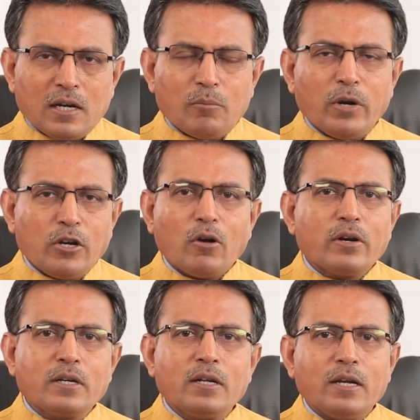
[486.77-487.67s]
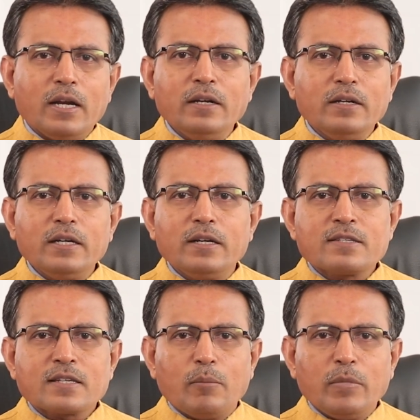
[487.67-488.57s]
a minority indeed
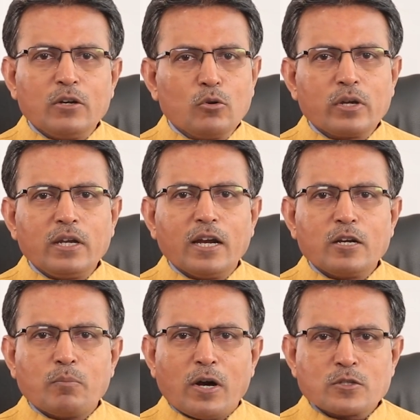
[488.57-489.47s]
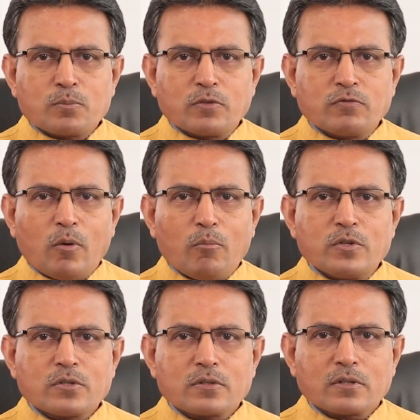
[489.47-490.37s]
is coming looking at past
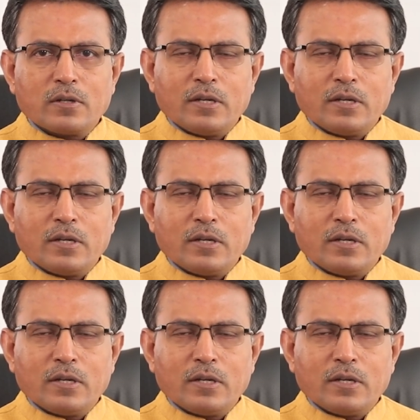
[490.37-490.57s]
performance.